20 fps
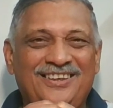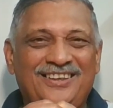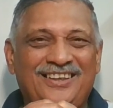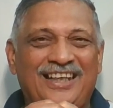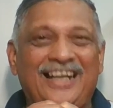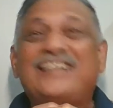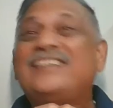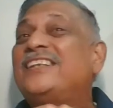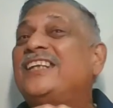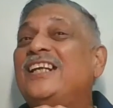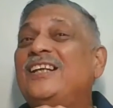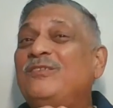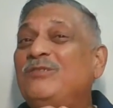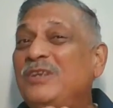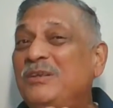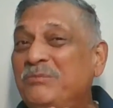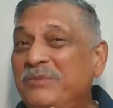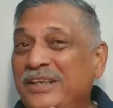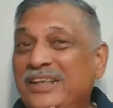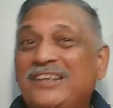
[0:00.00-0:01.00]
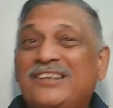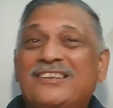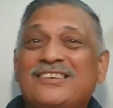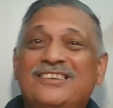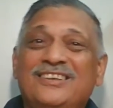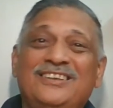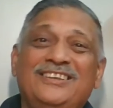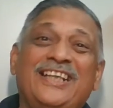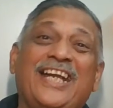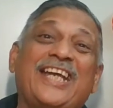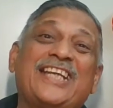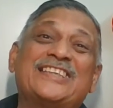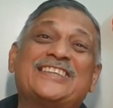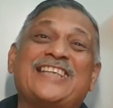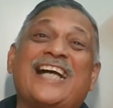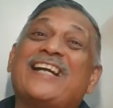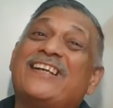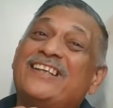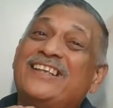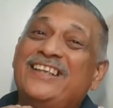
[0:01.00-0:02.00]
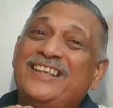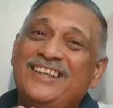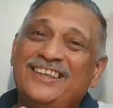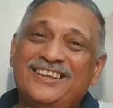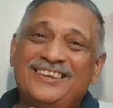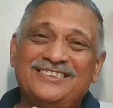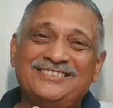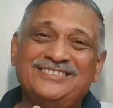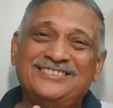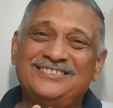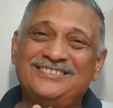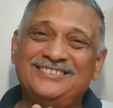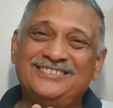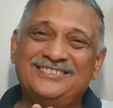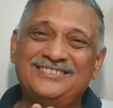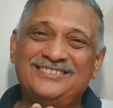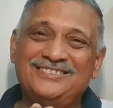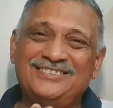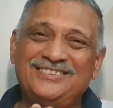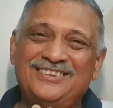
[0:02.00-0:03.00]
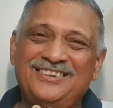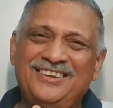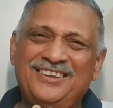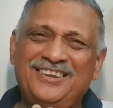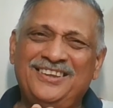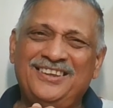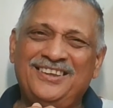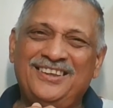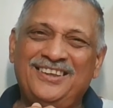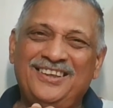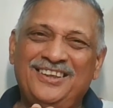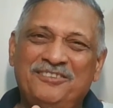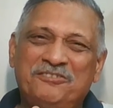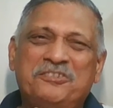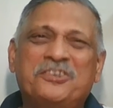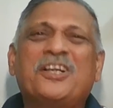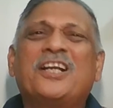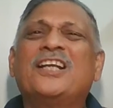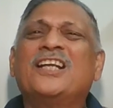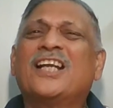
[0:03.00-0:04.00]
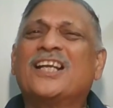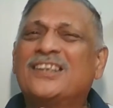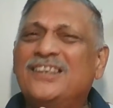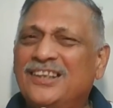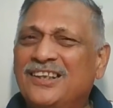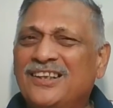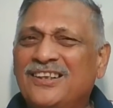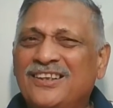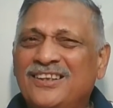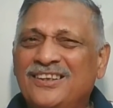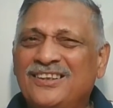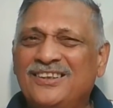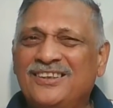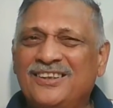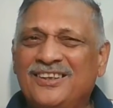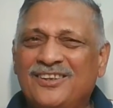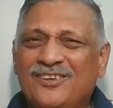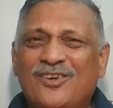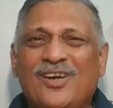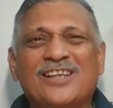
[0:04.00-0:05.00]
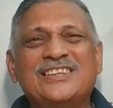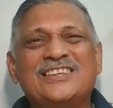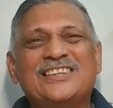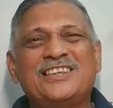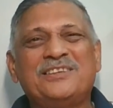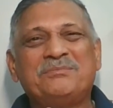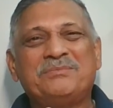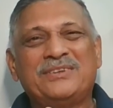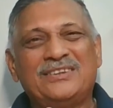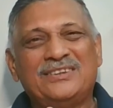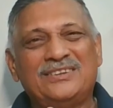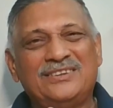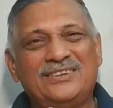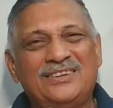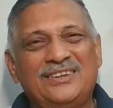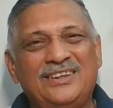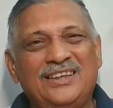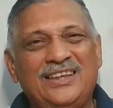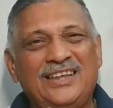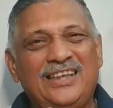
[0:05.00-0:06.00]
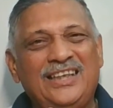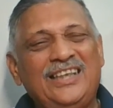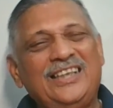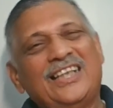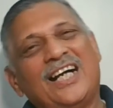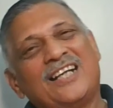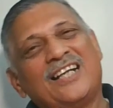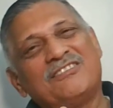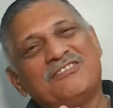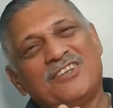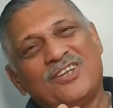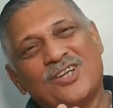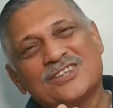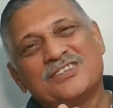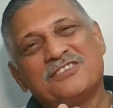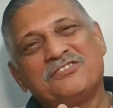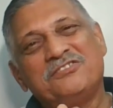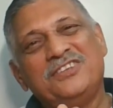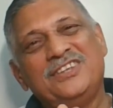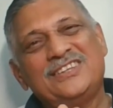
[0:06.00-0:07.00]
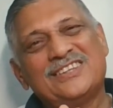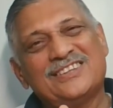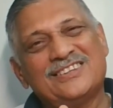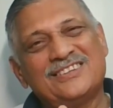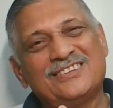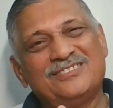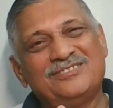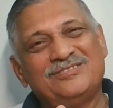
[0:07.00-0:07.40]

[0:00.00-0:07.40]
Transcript: Until we meet next Saturday for another concept in our philosophies.